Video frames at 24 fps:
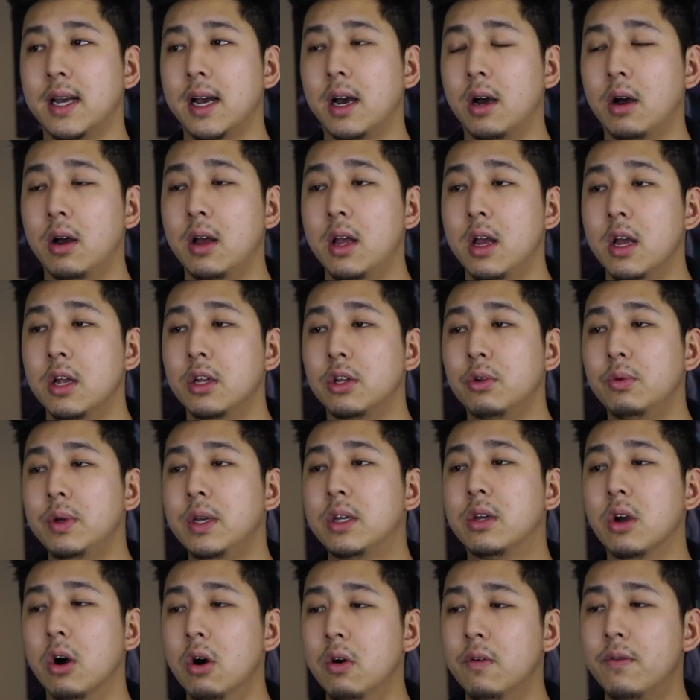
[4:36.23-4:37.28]
now. Do we
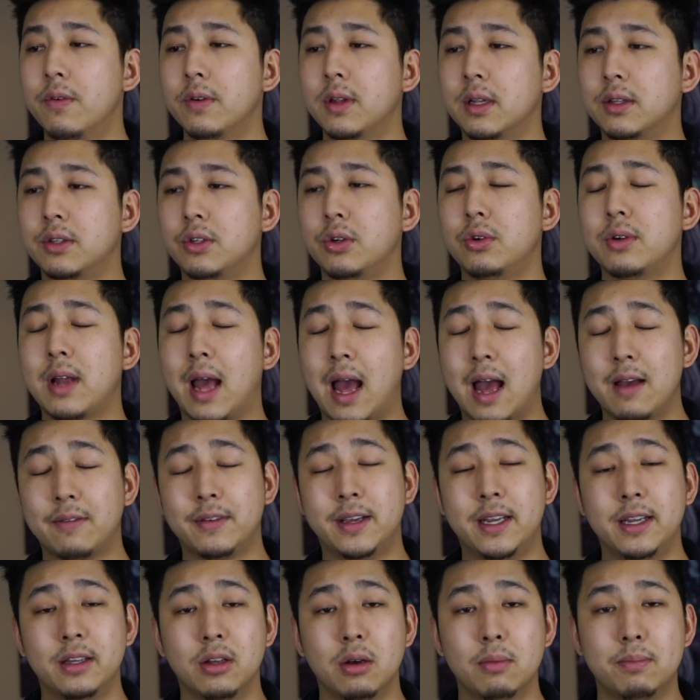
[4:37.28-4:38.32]
go for the 2.5
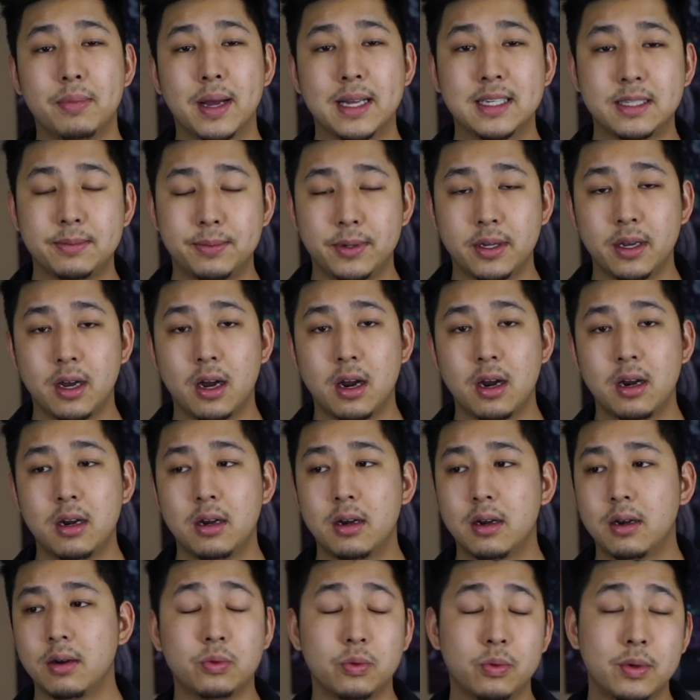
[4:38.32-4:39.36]
kilo bench
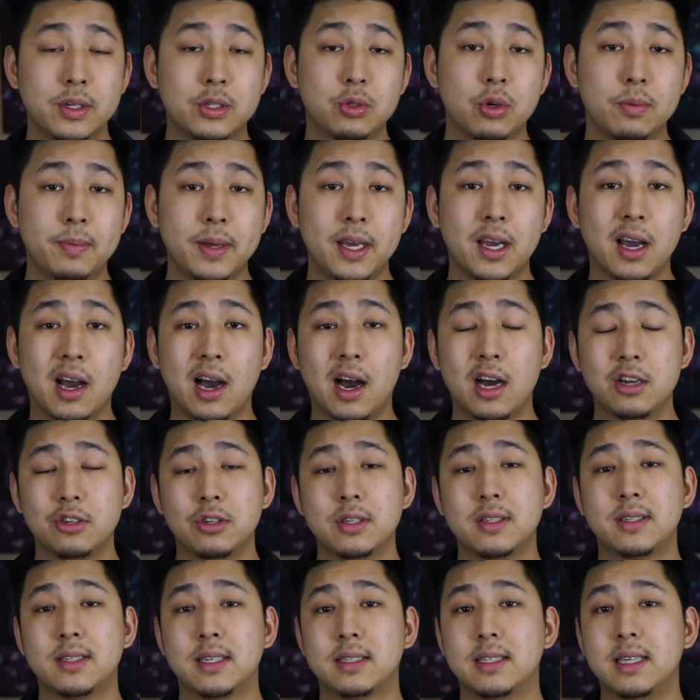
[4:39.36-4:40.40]
PR, which would be
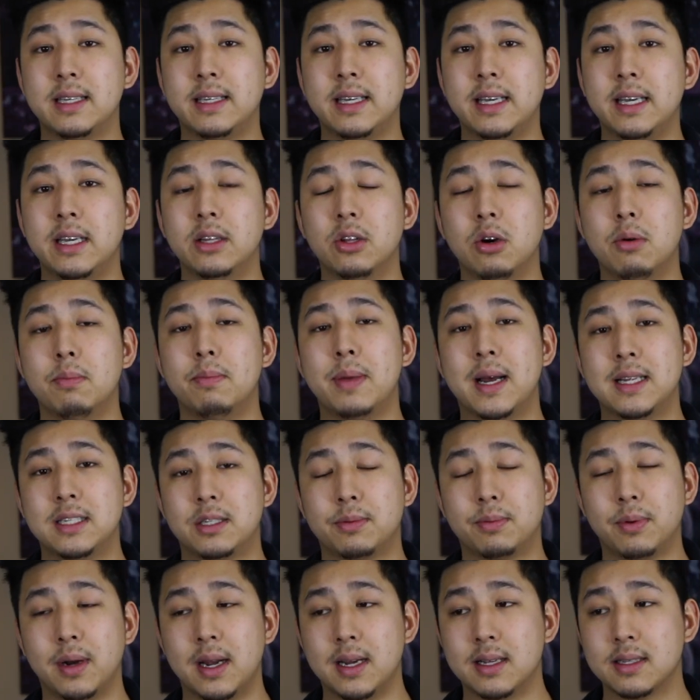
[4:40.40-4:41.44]
160 kilo
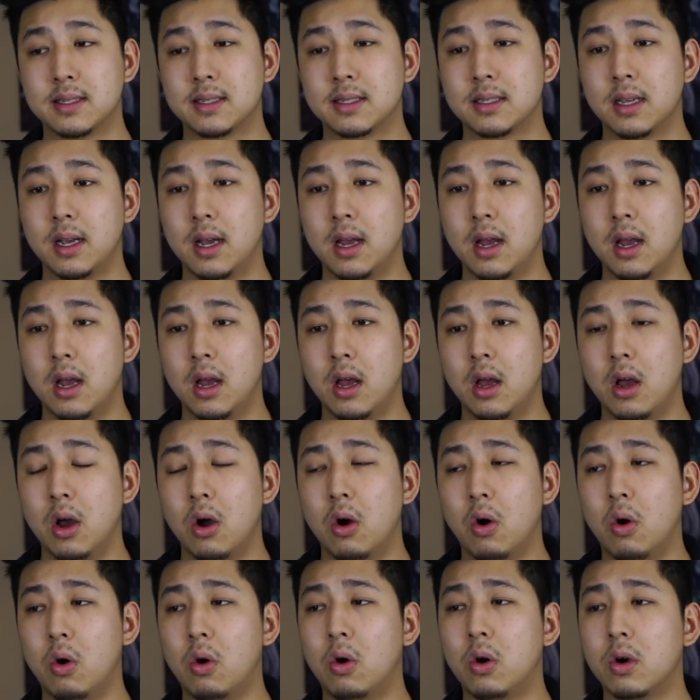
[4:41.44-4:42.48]
bench press,
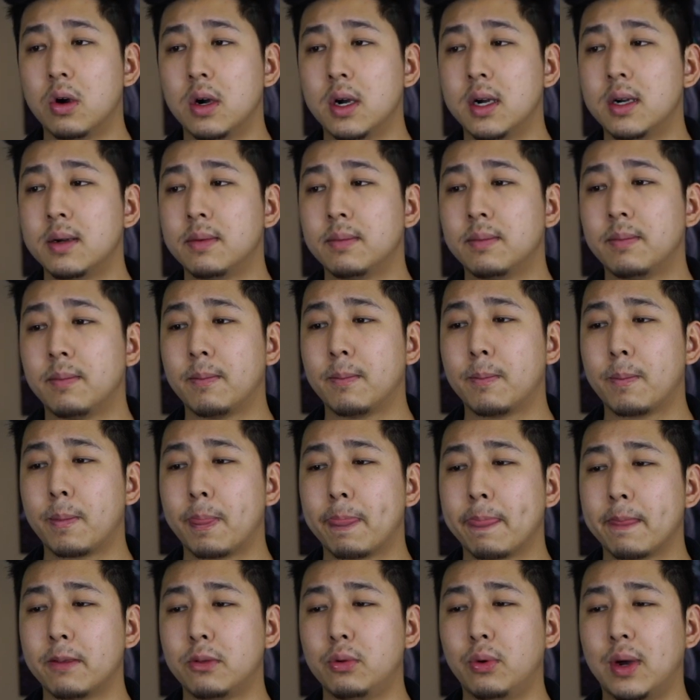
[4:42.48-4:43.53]
or
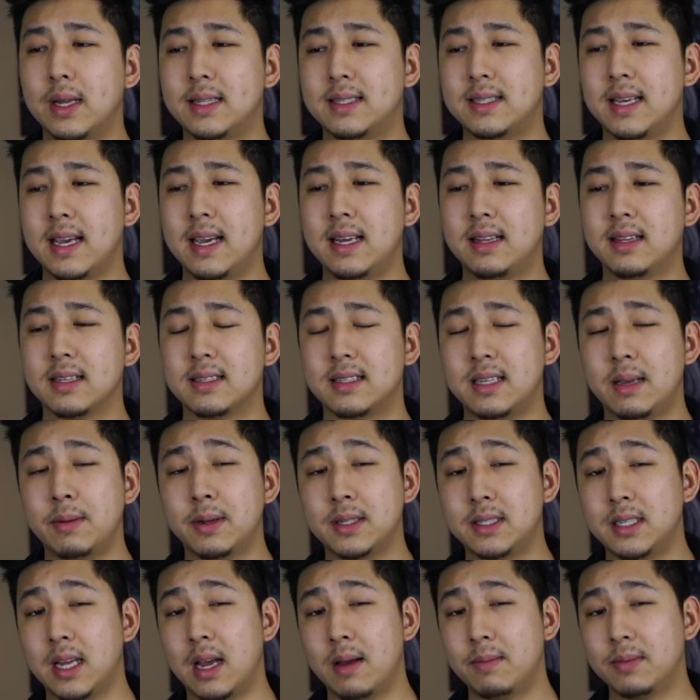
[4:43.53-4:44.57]
do I take the same
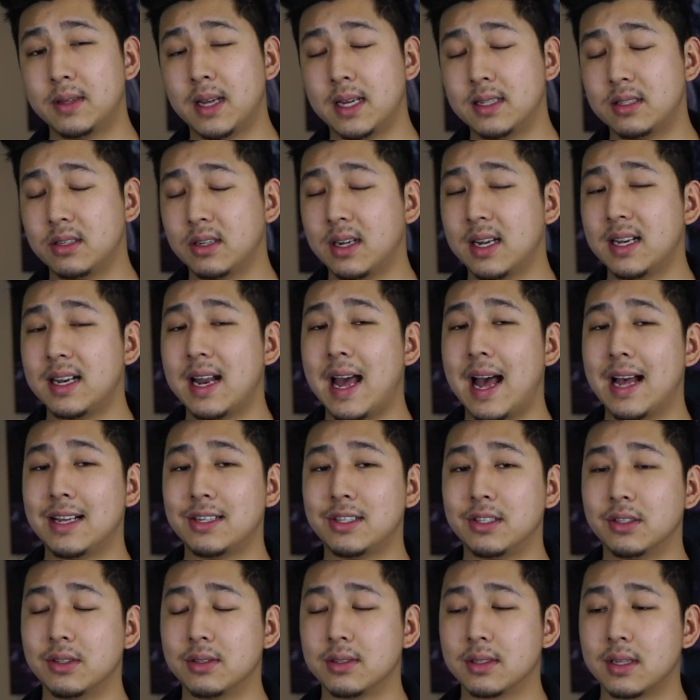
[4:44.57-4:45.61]
attempt I took at
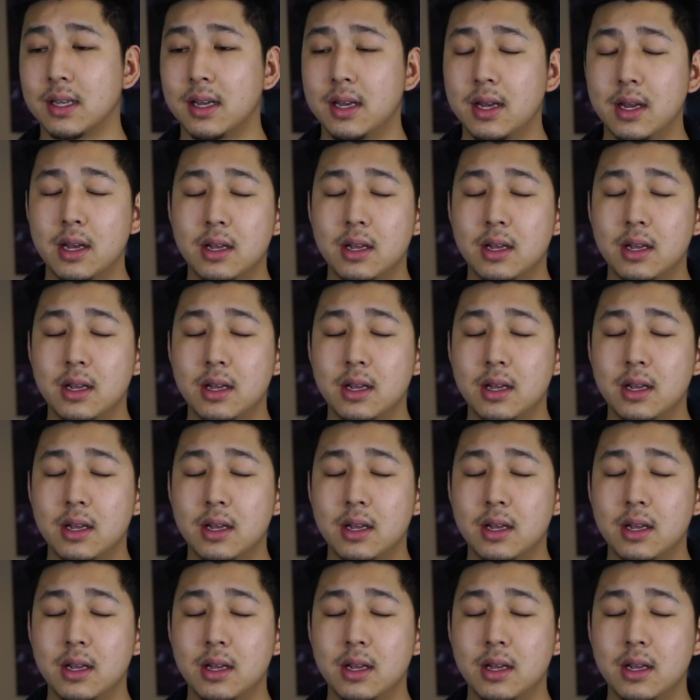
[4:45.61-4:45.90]
Nationals?